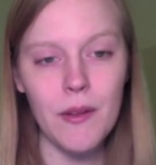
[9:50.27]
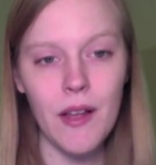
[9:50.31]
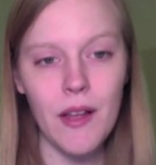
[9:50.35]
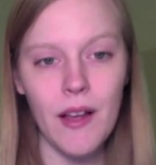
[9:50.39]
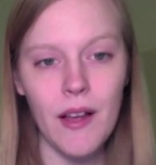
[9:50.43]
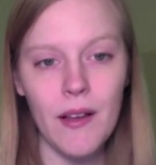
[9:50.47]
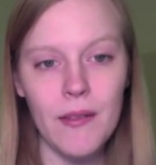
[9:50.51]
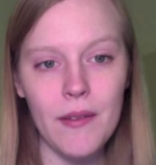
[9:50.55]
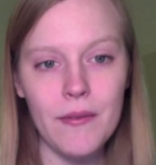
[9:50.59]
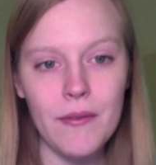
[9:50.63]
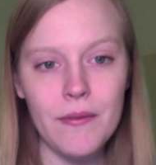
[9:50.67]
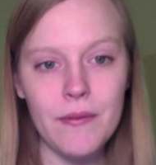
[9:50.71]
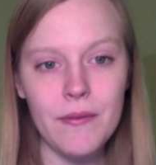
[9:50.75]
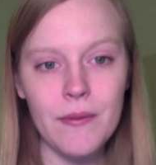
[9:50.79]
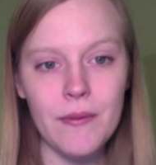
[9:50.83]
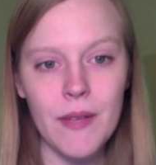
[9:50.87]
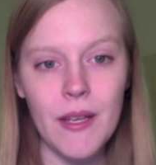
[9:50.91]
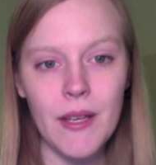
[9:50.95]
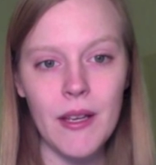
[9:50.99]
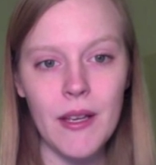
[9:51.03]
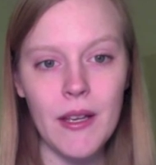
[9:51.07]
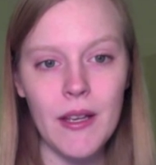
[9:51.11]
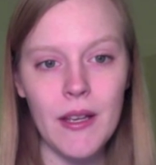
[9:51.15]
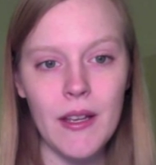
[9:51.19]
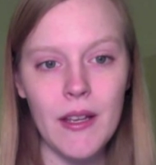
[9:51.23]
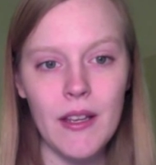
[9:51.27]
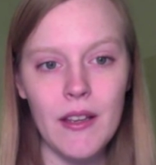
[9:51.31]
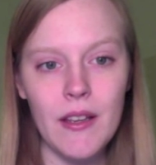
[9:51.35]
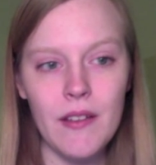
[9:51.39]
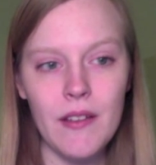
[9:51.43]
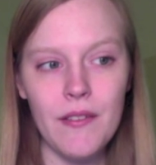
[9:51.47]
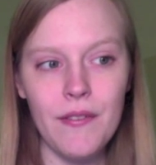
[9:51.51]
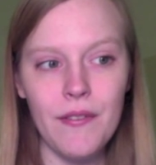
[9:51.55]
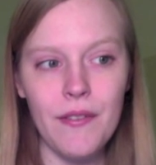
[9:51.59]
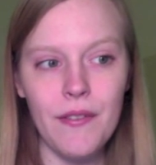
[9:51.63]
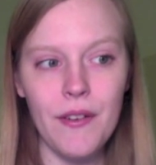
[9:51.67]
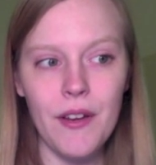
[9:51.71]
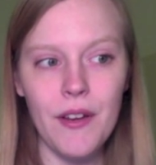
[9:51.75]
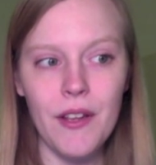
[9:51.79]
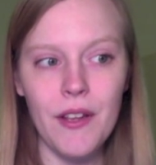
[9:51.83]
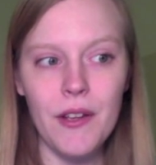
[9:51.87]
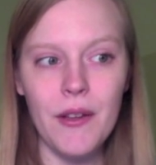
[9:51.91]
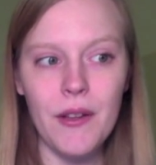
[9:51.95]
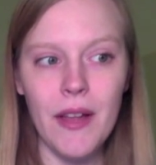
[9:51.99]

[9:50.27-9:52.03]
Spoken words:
for you,